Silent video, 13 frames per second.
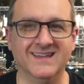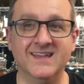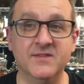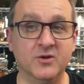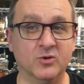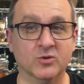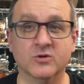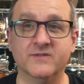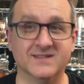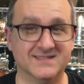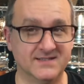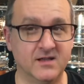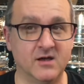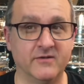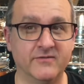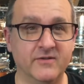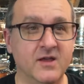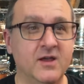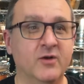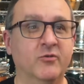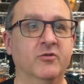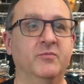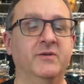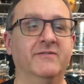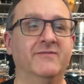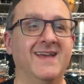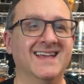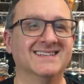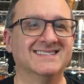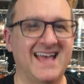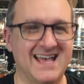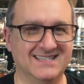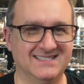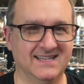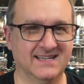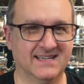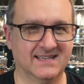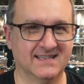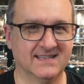in the groove itself would be fantastic."